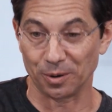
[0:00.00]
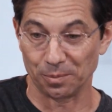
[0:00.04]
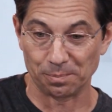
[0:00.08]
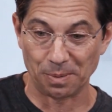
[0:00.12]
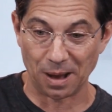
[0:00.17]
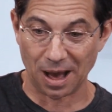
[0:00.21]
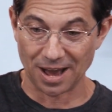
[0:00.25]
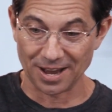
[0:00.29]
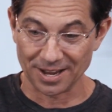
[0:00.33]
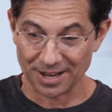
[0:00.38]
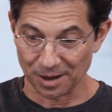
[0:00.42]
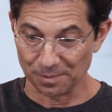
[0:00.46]

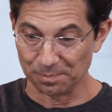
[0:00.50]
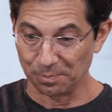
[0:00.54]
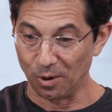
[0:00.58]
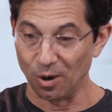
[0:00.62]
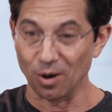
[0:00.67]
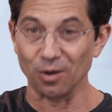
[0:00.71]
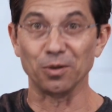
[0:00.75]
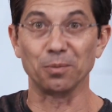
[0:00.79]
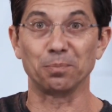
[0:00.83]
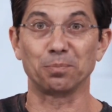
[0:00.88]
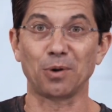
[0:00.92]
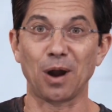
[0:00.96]
buying up
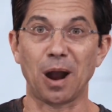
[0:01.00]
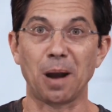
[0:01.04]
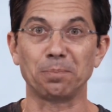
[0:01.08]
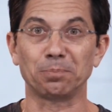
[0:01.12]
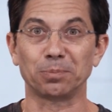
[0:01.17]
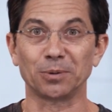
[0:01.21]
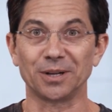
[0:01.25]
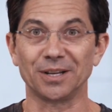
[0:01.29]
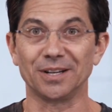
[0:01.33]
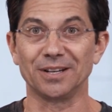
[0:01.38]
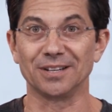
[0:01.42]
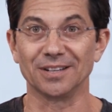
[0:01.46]
all the
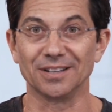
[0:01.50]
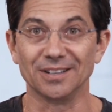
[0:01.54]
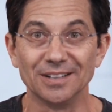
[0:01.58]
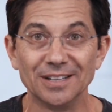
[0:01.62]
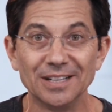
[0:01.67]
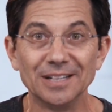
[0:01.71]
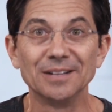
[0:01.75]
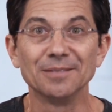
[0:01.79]
property to